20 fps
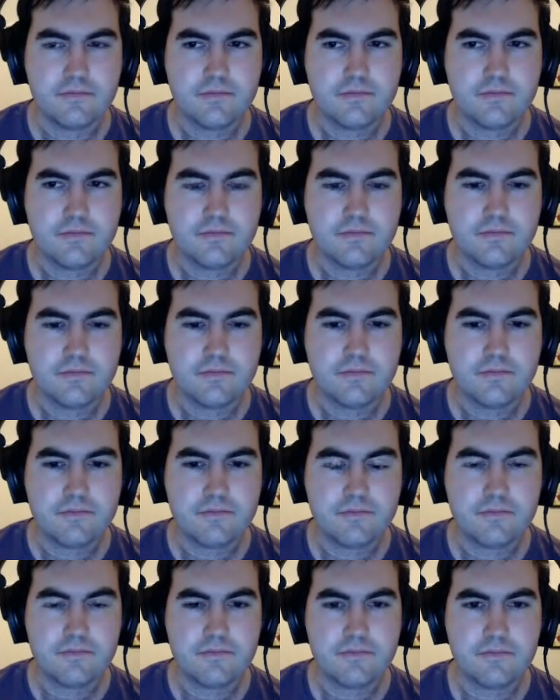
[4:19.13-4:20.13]

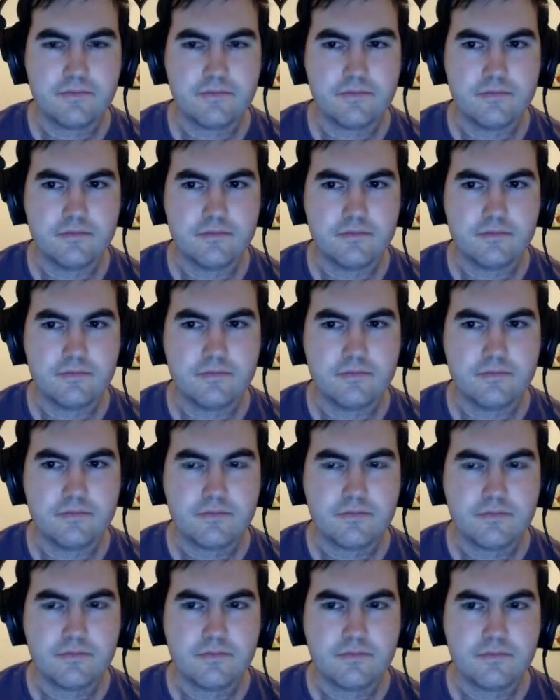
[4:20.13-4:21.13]

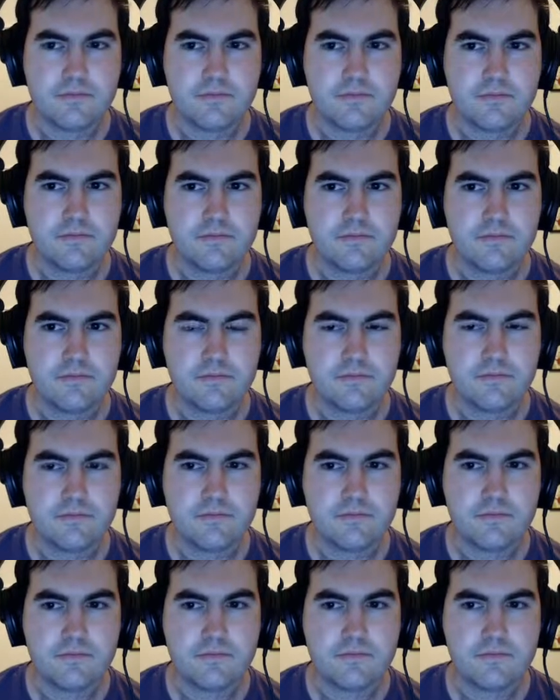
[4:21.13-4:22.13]

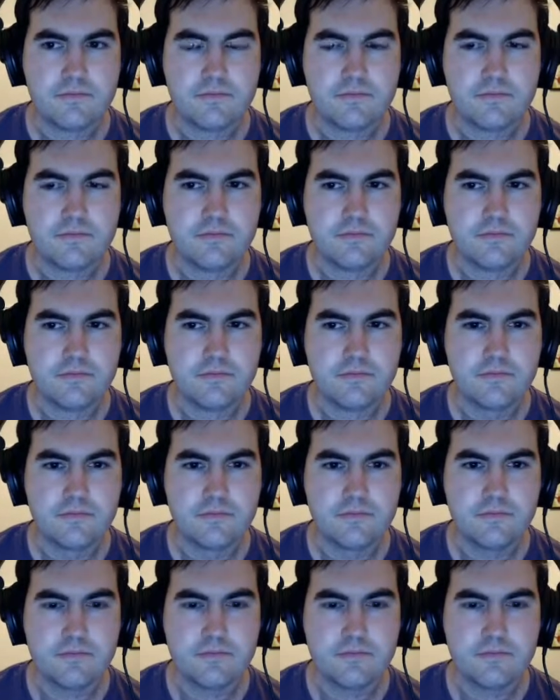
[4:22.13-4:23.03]
No words are spoken by the person on screen.